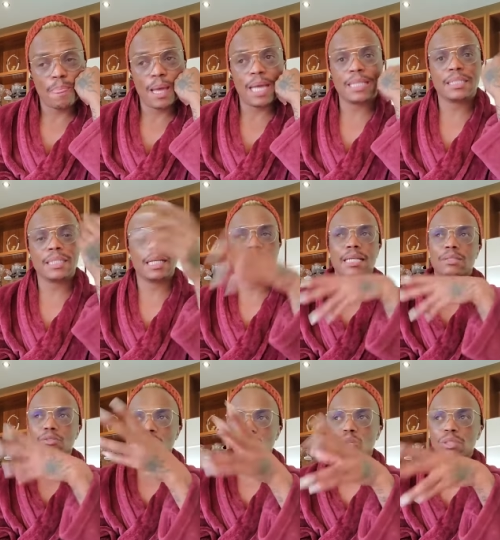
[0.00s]
until I
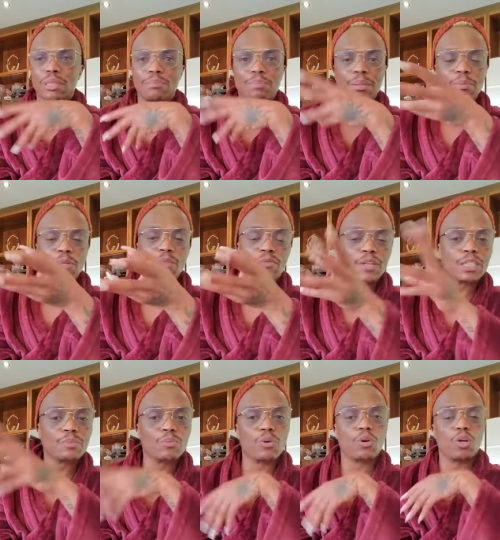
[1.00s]
saw some people on
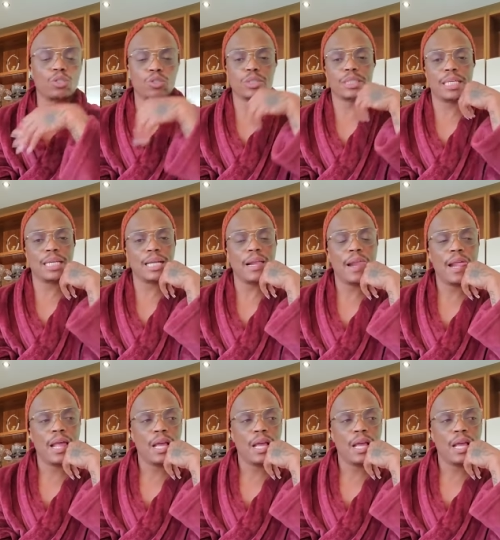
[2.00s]
Facebook also saying,